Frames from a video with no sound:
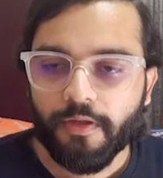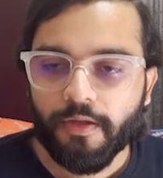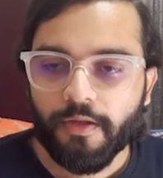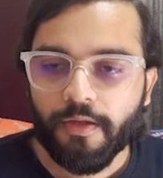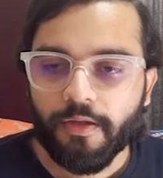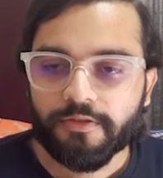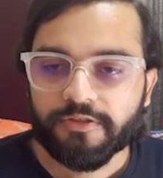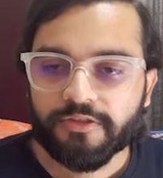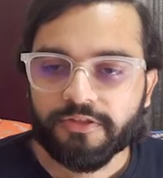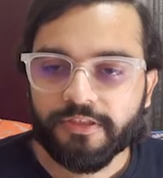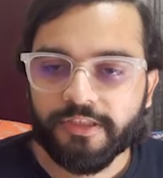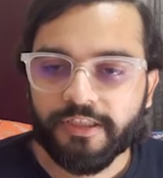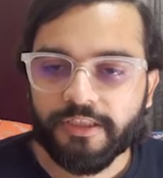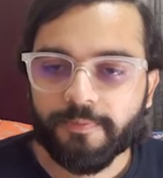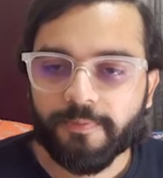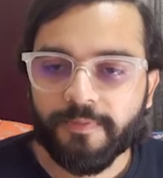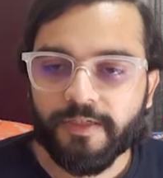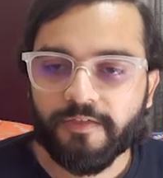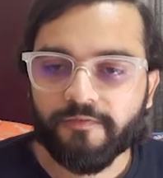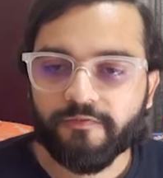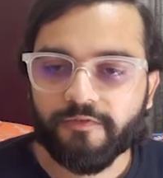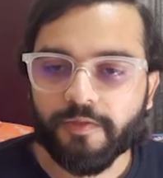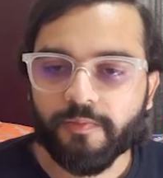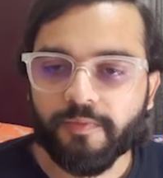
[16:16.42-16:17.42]

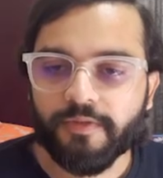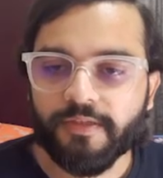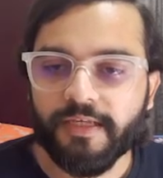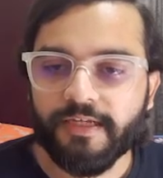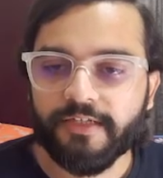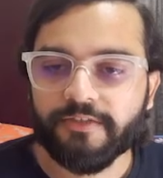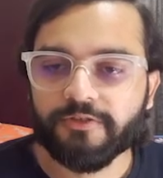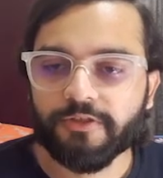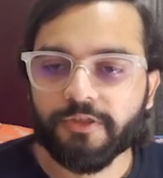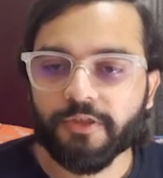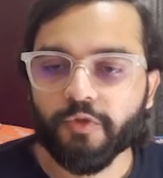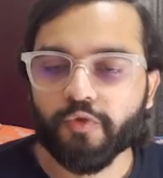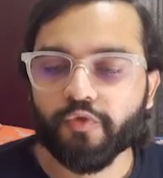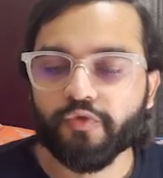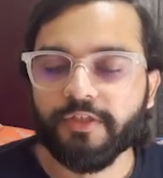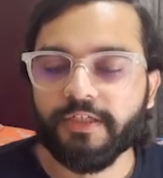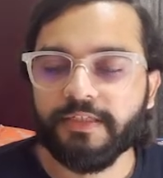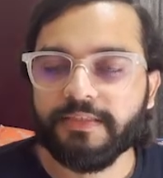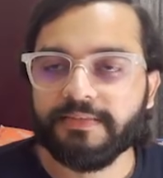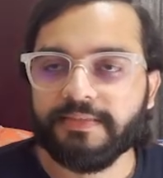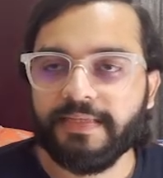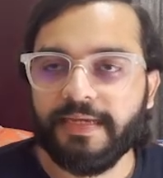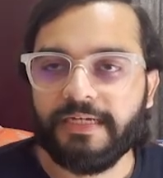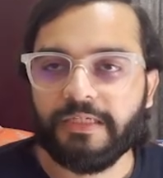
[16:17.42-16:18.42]
statement will be executed
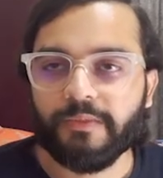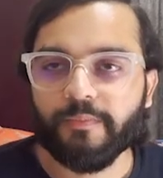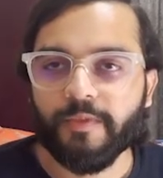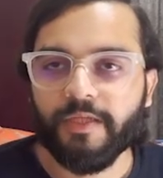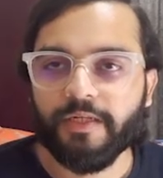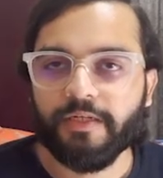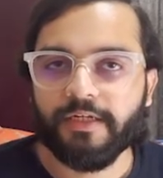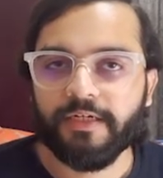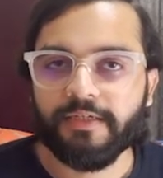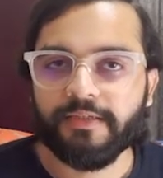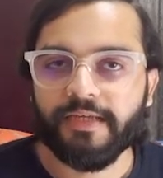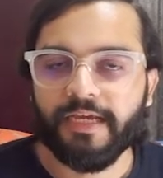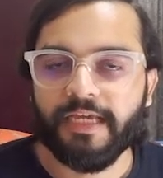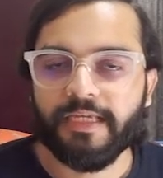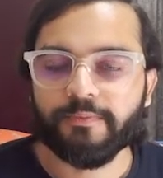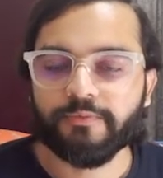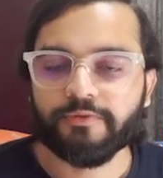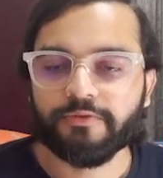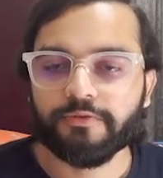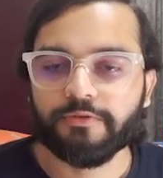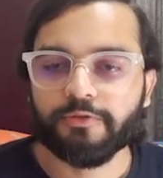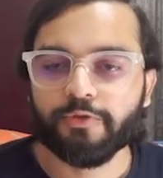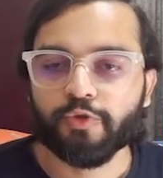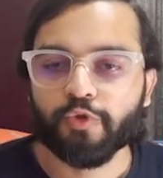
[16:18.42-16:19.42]
that many times
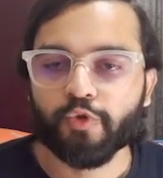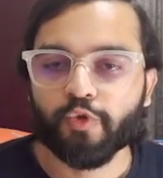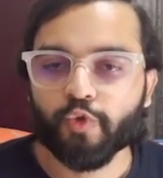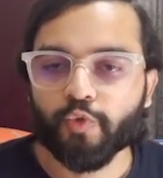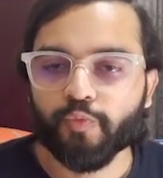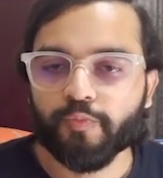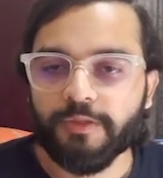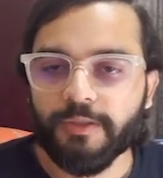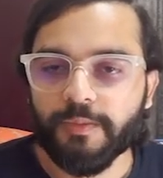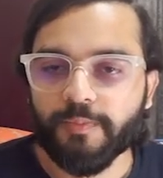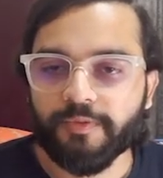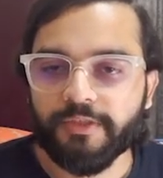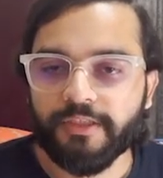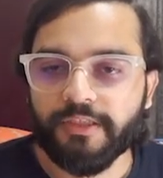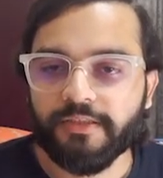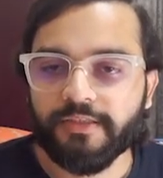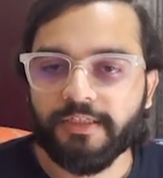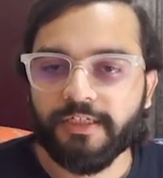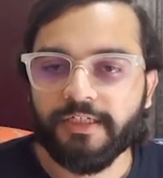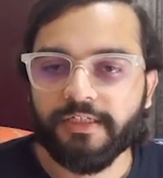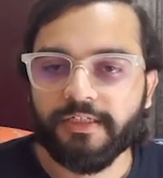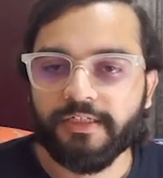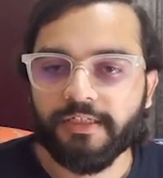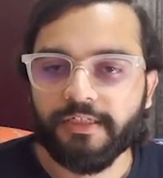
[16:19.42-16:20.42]
to be
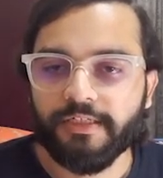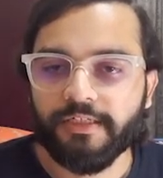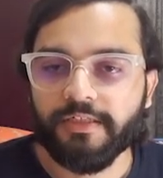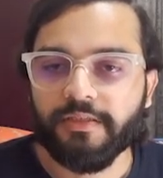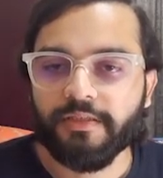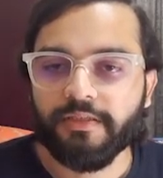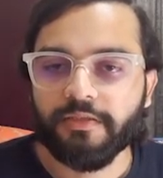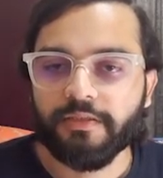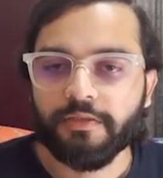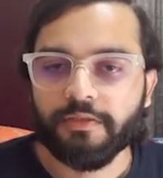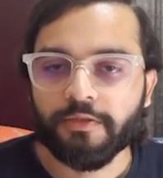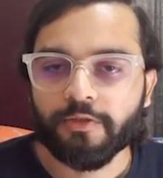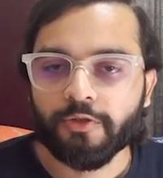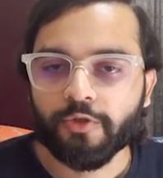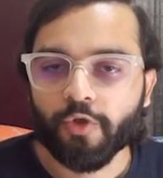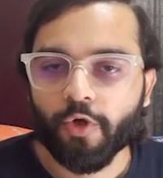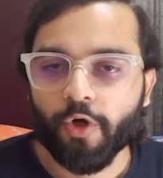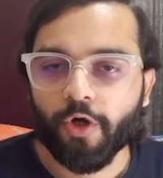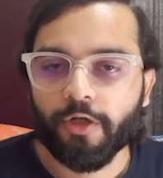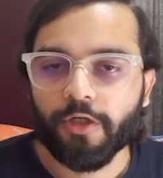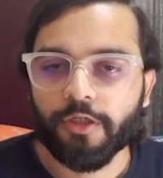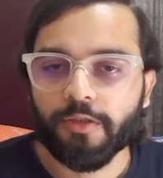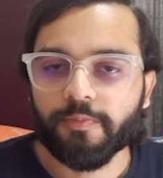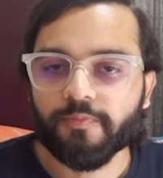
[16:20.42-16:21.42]
printed in
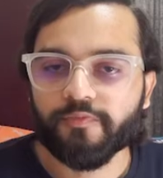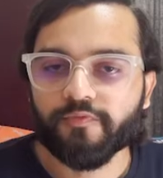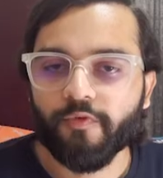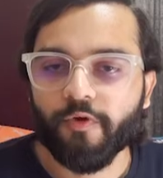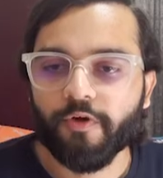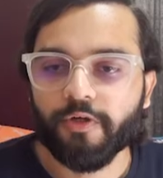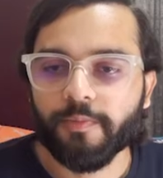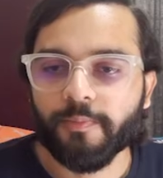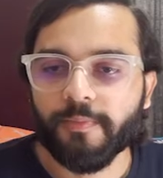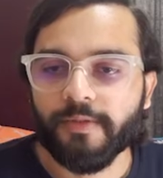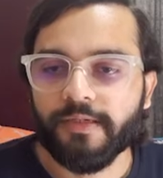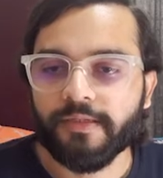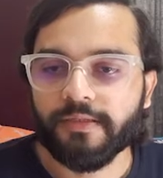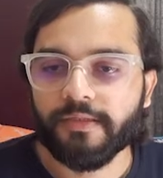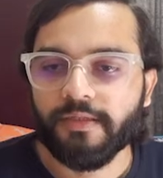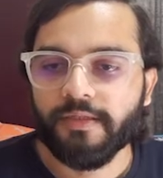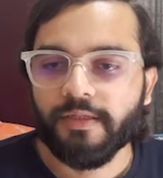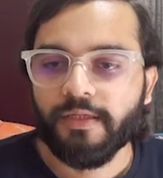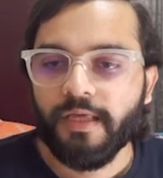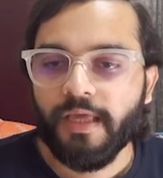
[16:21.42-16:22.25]
column format.